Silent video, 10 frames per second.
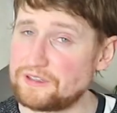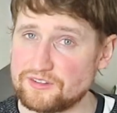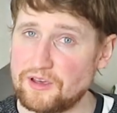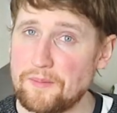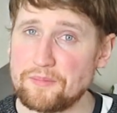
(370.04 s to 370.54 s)
be
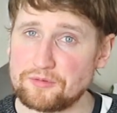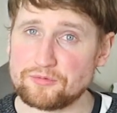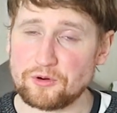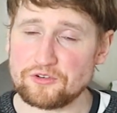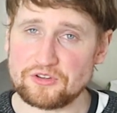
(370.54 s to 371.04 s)
scum
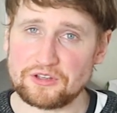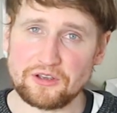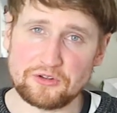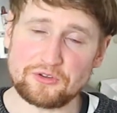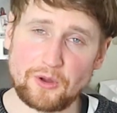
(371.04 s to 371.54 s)

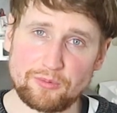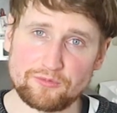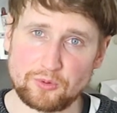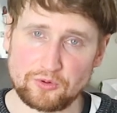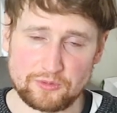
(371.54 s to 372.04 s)
unfortunately, on top
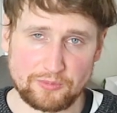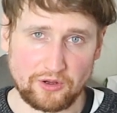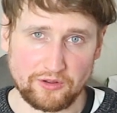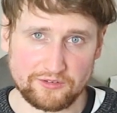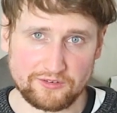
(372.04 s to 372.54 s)
of both the
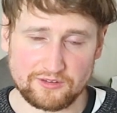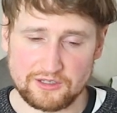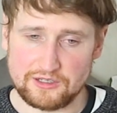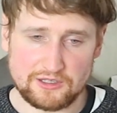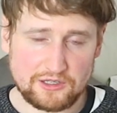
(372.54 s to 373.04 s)
pots.
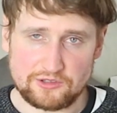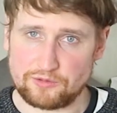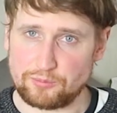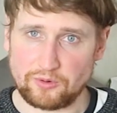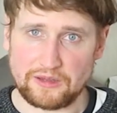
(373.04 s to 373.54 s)

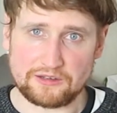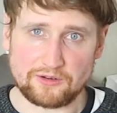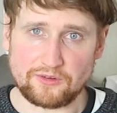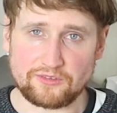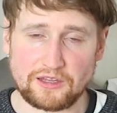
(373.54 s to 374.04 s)
Just pour that
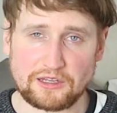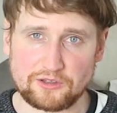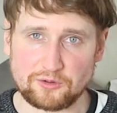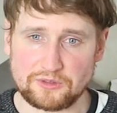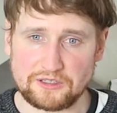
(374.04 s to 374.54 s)
down the
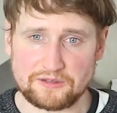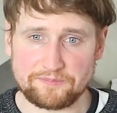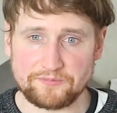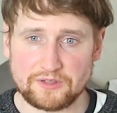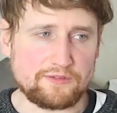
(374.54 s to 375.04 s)
sink, you don't need
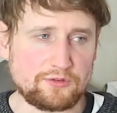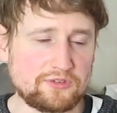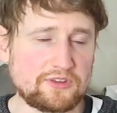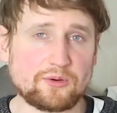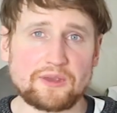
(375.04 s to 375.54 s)
it. If you
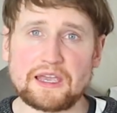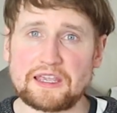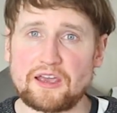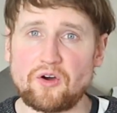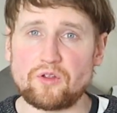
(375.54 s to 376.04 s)
still
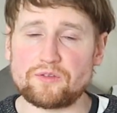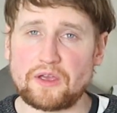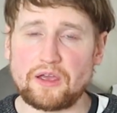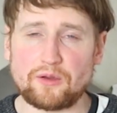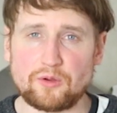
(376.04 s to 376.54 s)
can't get all of
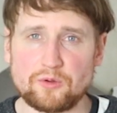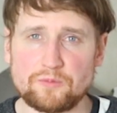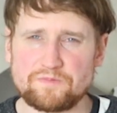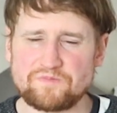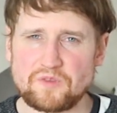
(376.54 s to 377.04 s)
it
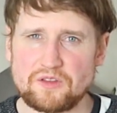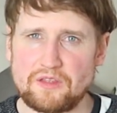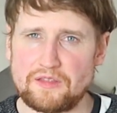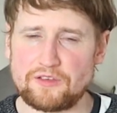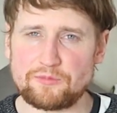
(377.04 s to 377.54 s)
out,
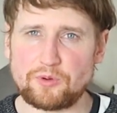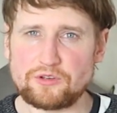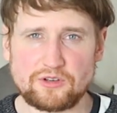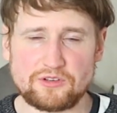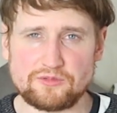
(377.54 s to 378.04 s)
at this
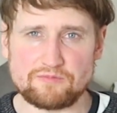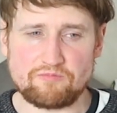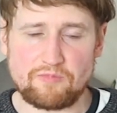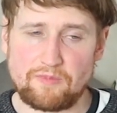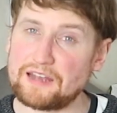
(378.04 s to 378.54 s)
point you
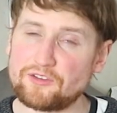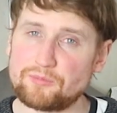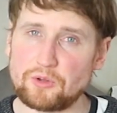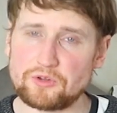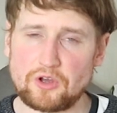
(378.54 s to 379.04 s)
can add a
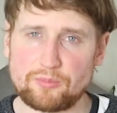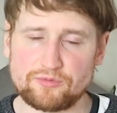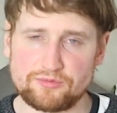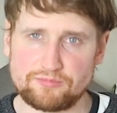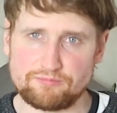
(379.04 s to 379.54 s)
small knob
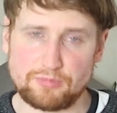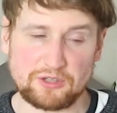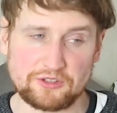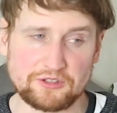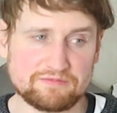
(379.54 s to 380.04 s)
of
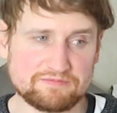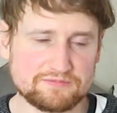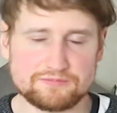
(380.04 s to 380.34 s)
butter,